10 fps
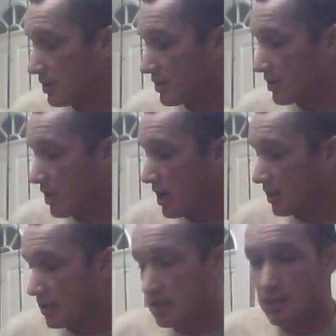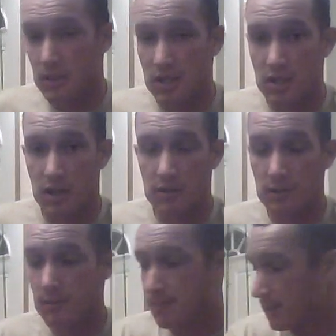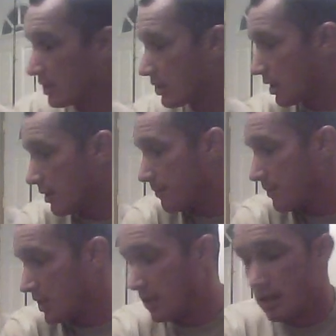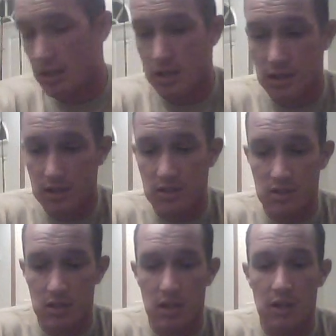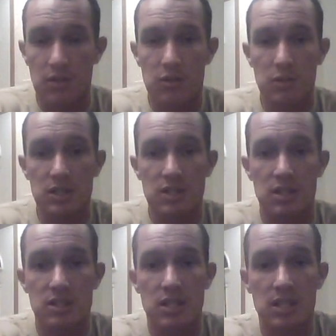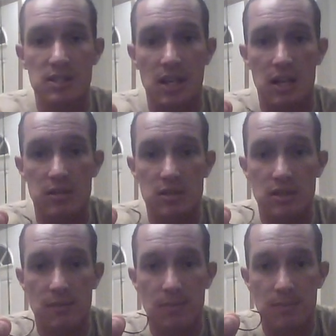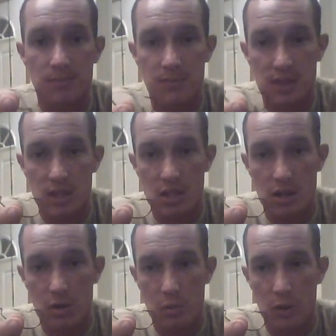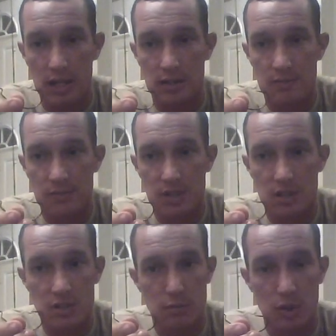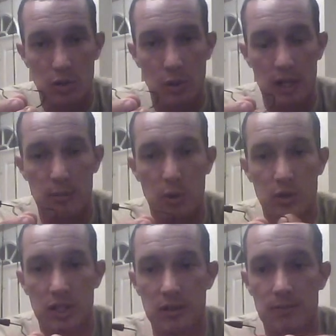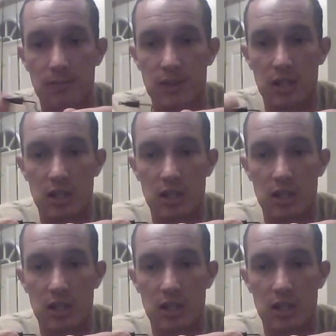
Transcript: since it's hot, get deep into the cover. Okay, this is a 3/16 ounce weight. It's a bullet weight molded